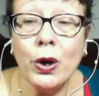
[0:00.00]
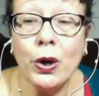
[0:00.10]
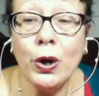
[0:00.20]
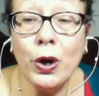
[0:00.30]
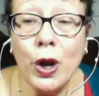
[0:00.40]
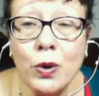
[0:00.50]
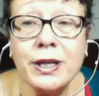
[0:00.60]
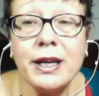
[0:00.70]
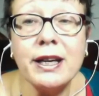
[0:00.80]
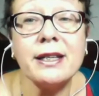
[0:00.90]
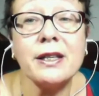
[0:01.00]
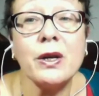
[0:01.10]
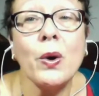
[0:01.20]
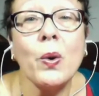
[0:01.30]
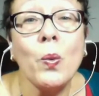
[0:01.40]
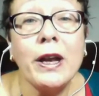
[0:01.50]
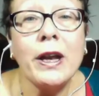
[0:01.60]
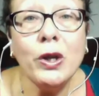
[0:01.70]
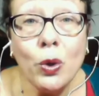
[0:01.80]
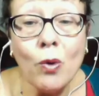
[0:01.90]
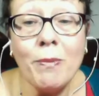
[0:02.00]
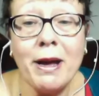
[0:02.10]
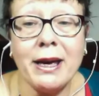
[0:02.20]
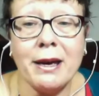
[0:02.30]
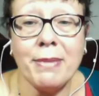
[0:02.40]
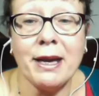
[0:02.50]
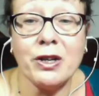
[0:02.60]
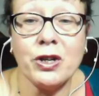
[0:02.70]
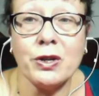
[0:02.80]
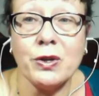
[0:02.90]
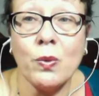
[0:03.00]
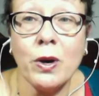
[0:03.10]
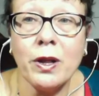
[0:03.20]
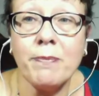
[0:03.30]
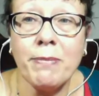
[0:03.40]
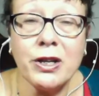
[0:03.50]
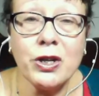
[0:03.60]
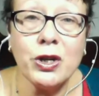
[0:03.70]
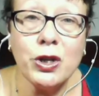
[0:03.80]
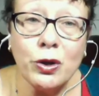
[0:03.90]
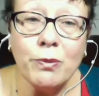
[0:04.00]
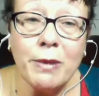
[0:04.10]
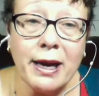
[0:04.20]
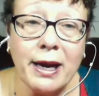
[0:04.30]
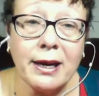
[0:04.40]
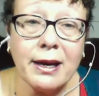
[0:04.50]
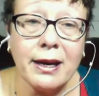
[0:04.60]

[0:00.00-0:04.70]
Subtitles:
notice when you're making pictures, what are the pictures you make